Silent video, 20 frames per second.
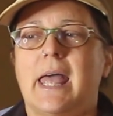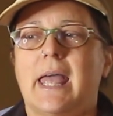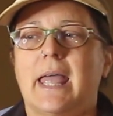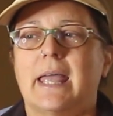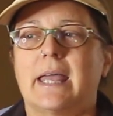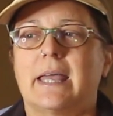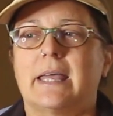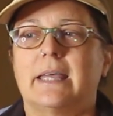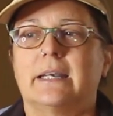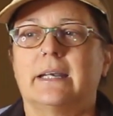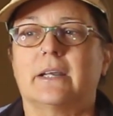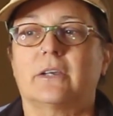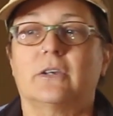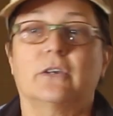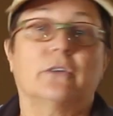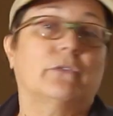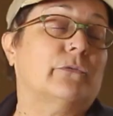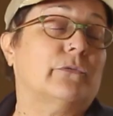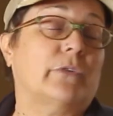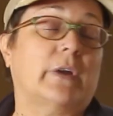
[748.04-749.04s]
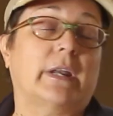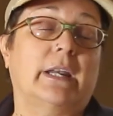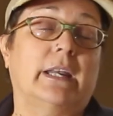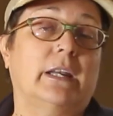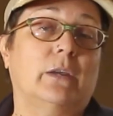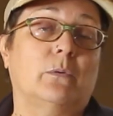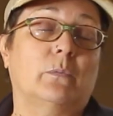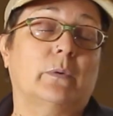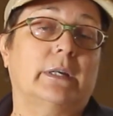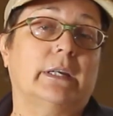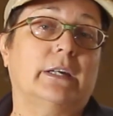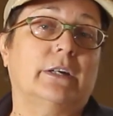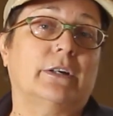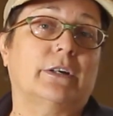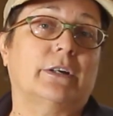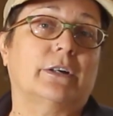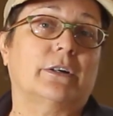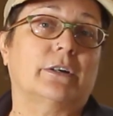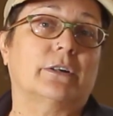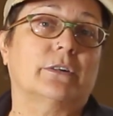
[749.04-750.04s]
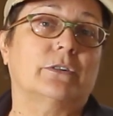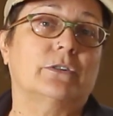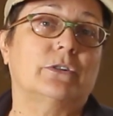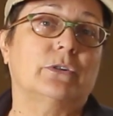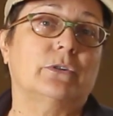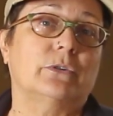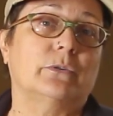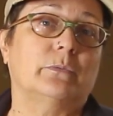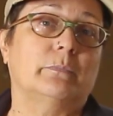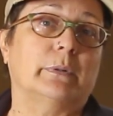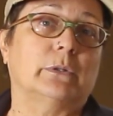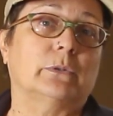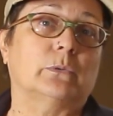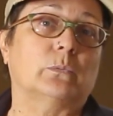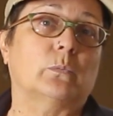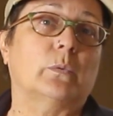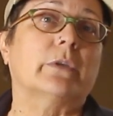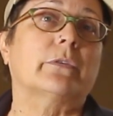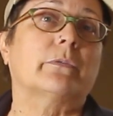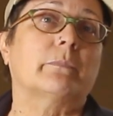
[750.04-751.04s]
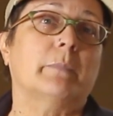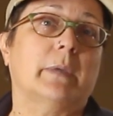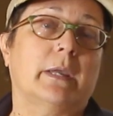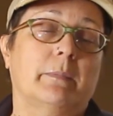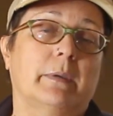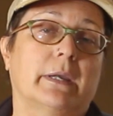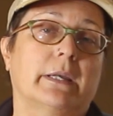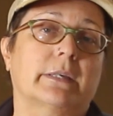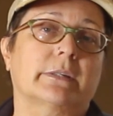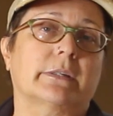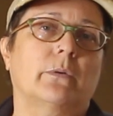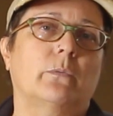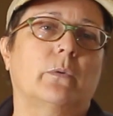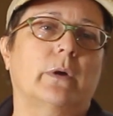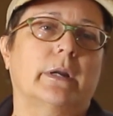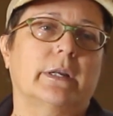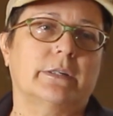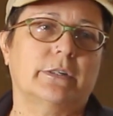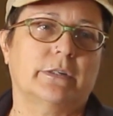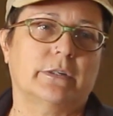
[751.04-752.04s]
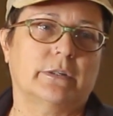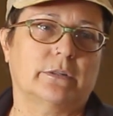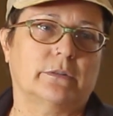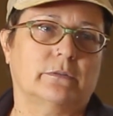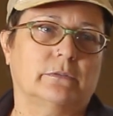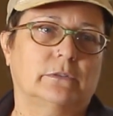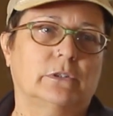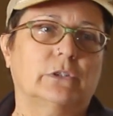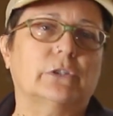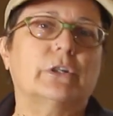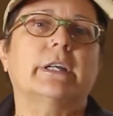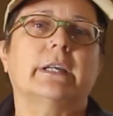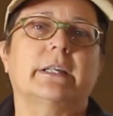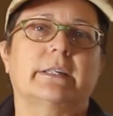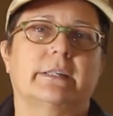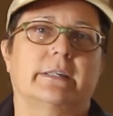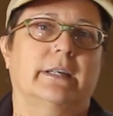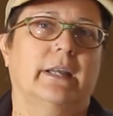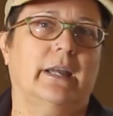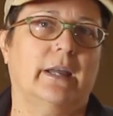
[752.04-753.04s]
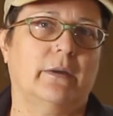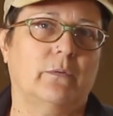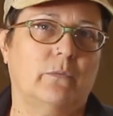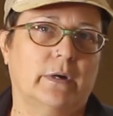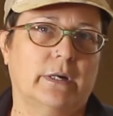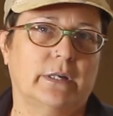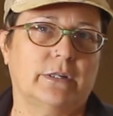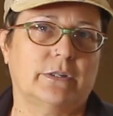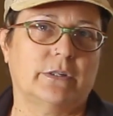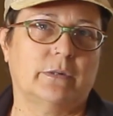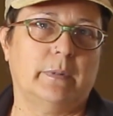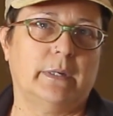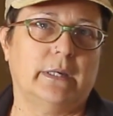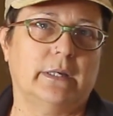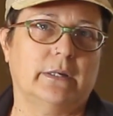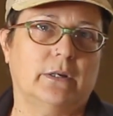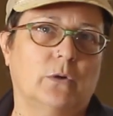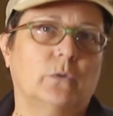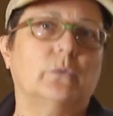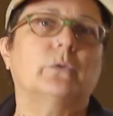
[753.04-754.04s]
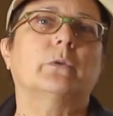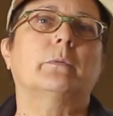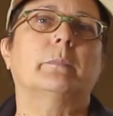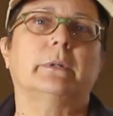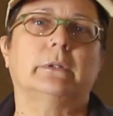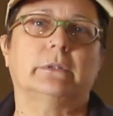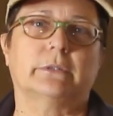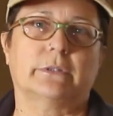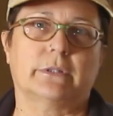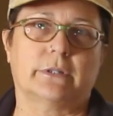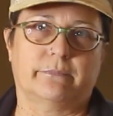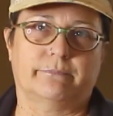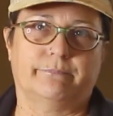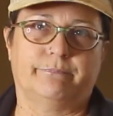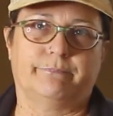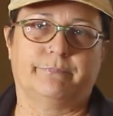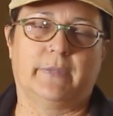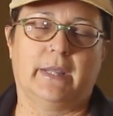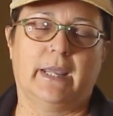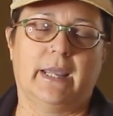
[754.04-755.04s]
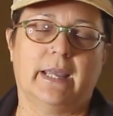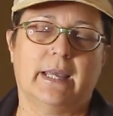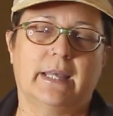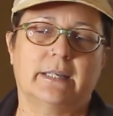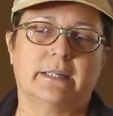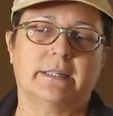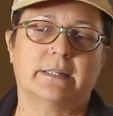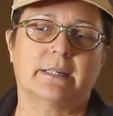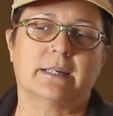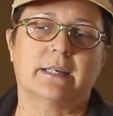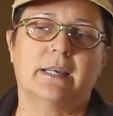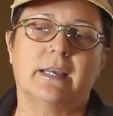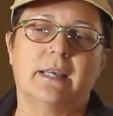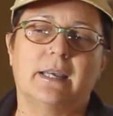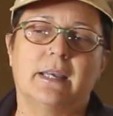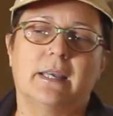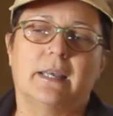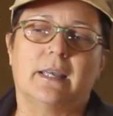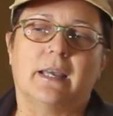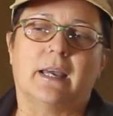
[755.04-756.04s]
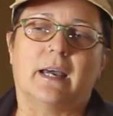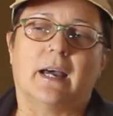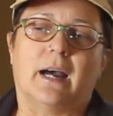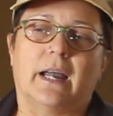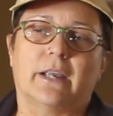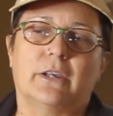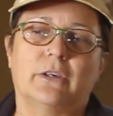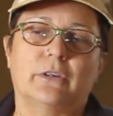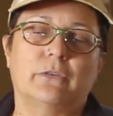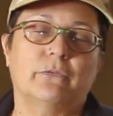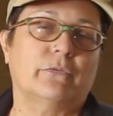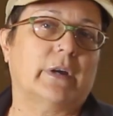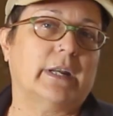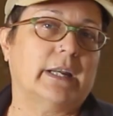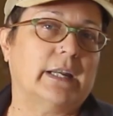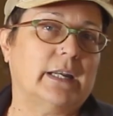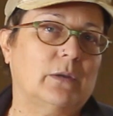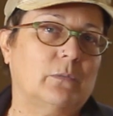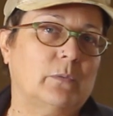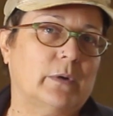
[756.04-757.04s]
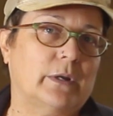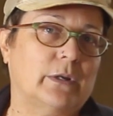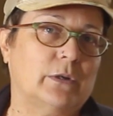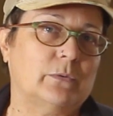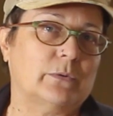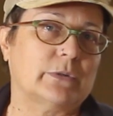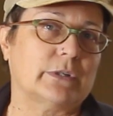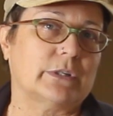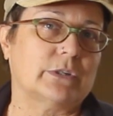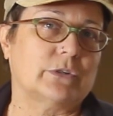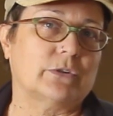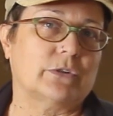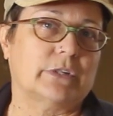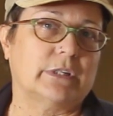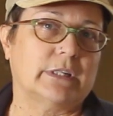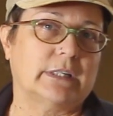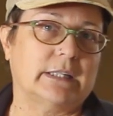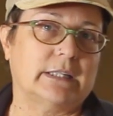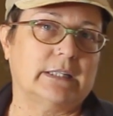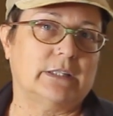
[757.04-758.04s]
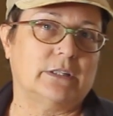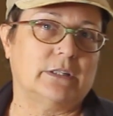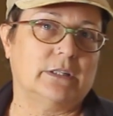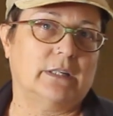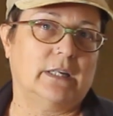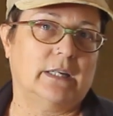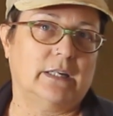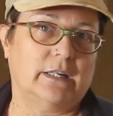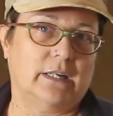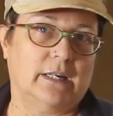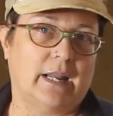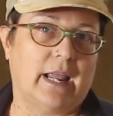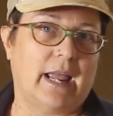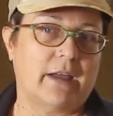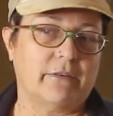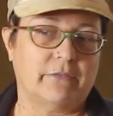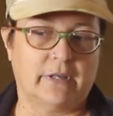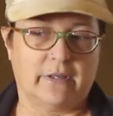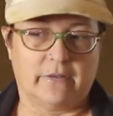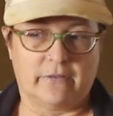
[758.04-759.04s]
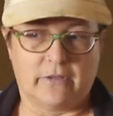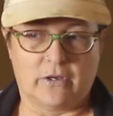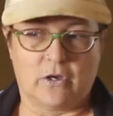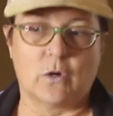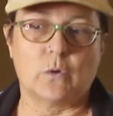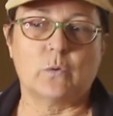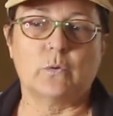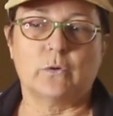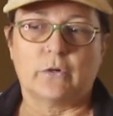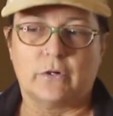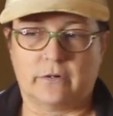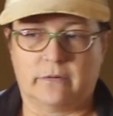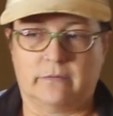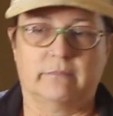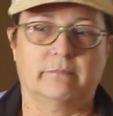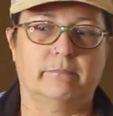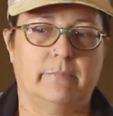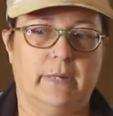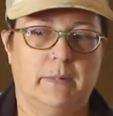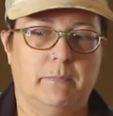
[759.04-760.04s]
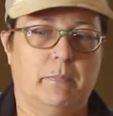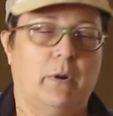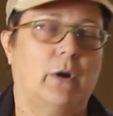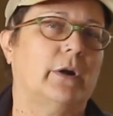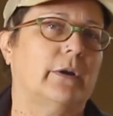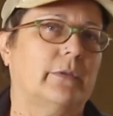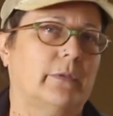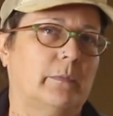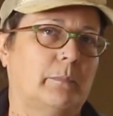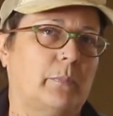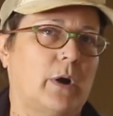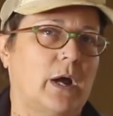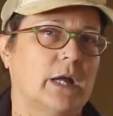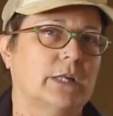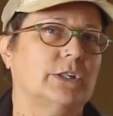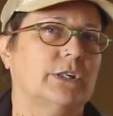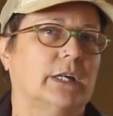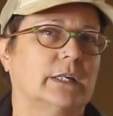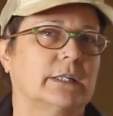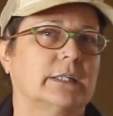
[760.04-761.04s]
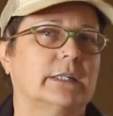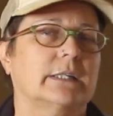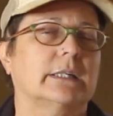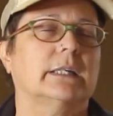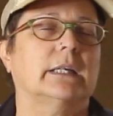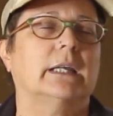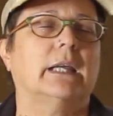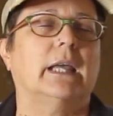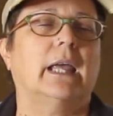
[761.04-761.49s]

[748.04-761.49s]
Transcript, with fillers: and I couldn't find anyone here to build with me because I wanted to learn it. I wanted to be an owner builder and I couldn't find anyone who was interested in, in having the owner be part of the project.